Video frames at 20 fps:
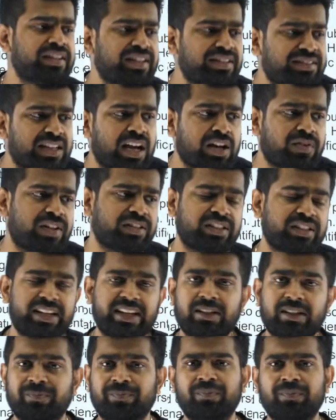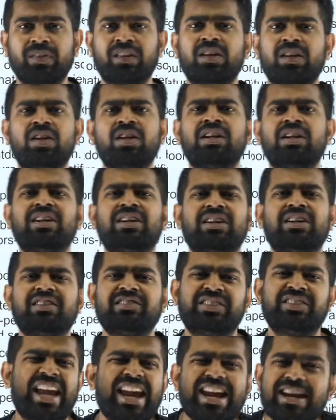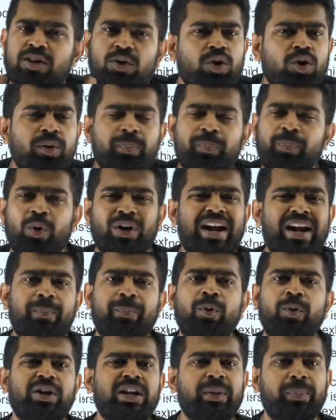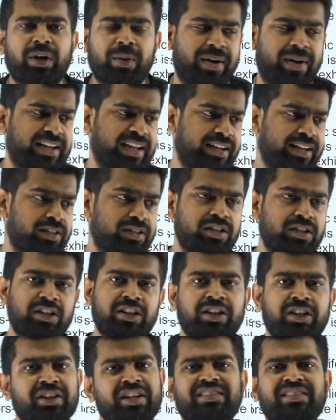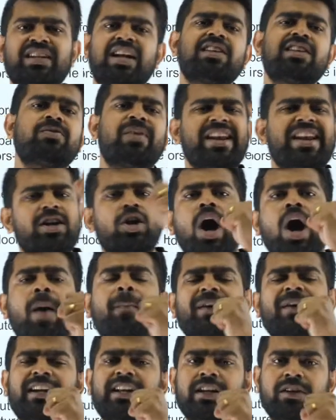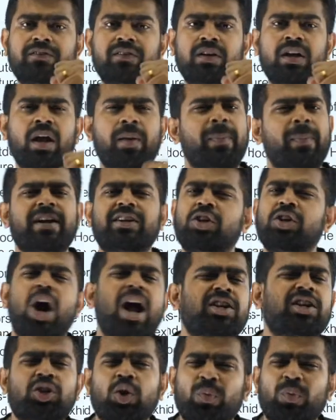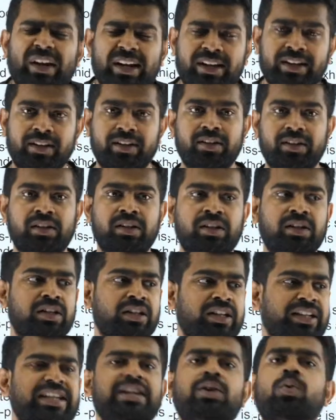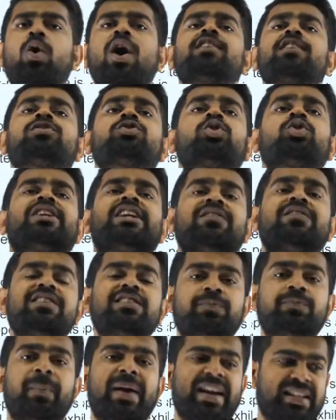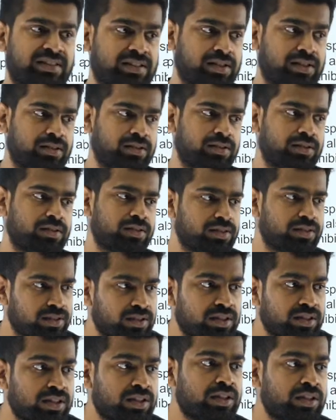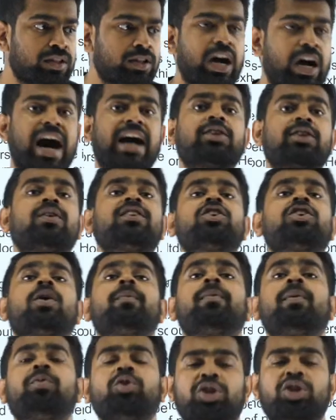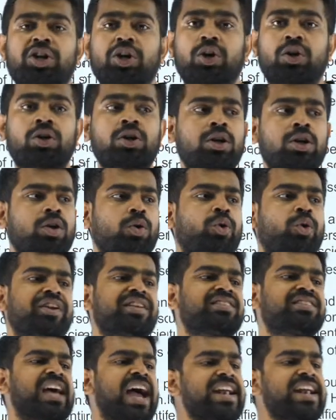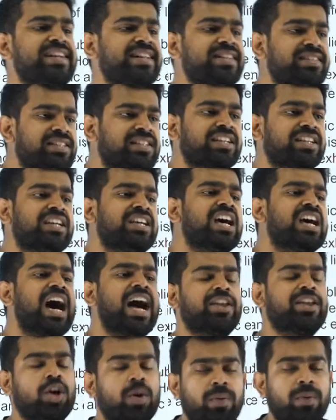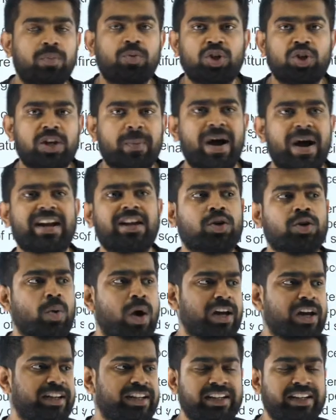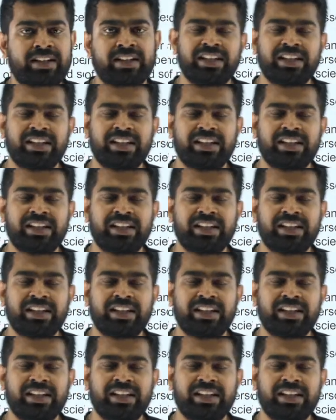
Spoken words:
Richard vande jeiknun poti pola matar. Richard is very competitive but not to win, he wants to give his best. Adu vande romba mukkiyam or scientist ku, adu romba mukkiyamaana quality